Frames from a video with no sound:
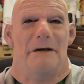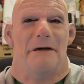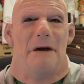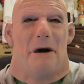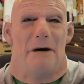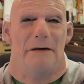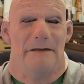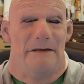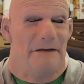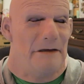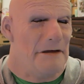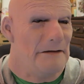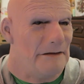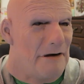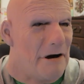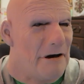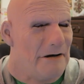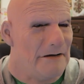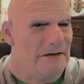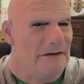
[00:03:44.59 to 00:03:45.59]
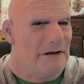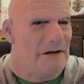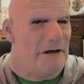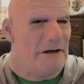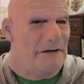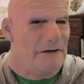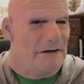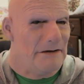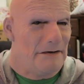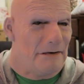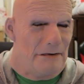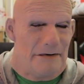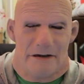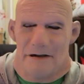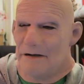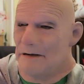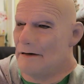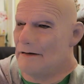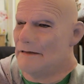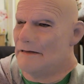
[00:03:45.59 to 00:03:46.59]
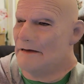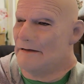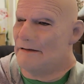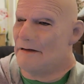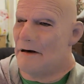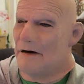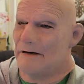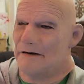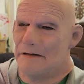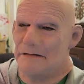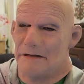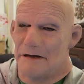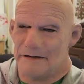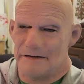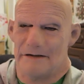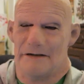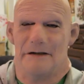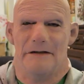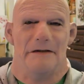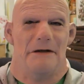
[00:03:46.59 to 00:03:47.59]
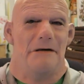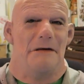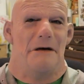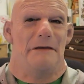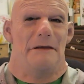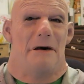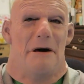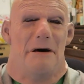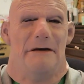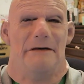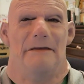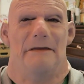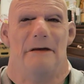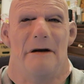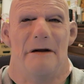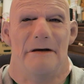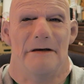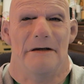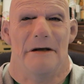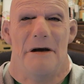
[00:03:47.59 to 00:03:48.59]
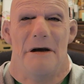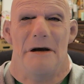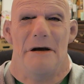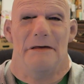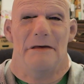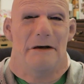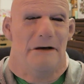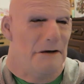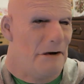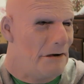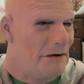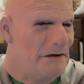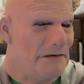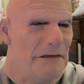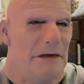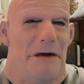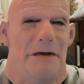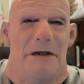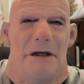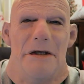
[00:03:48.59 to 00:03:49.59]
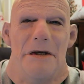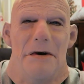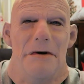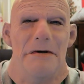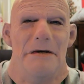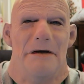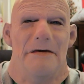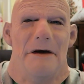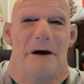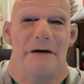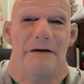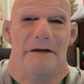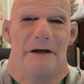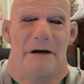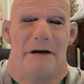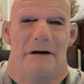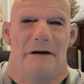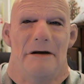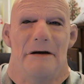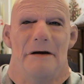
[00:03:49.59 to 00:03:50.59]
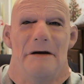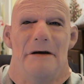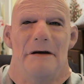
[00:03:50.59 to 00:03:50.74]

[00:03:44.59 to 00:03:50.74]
God forbid you're lucky enough to find a missus or a boyfriend that looks bloody younger than you.